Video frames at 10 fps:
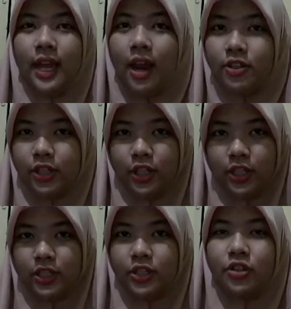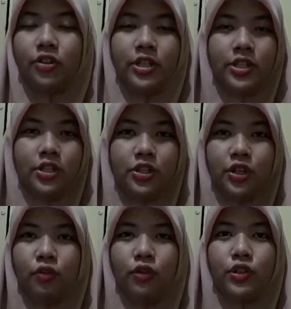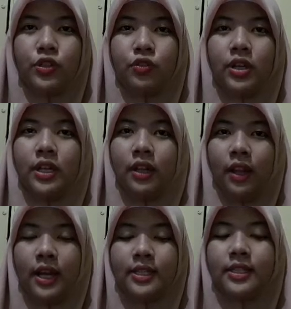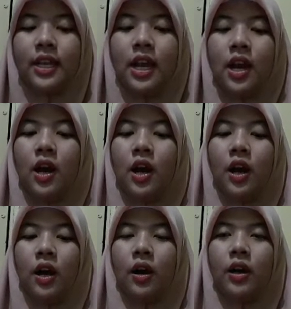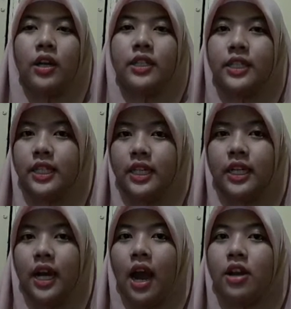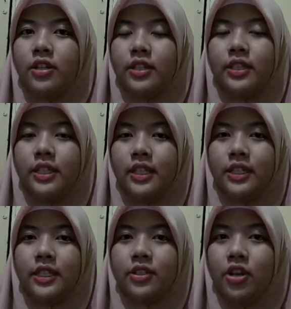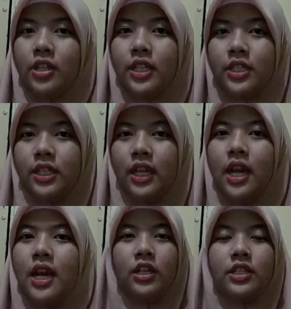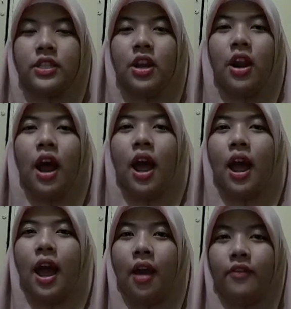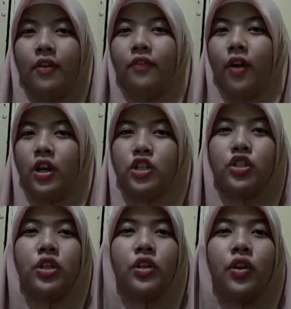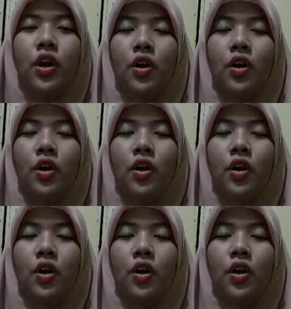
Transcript: articles the researcher wants to analyze the strategy. Is there have a function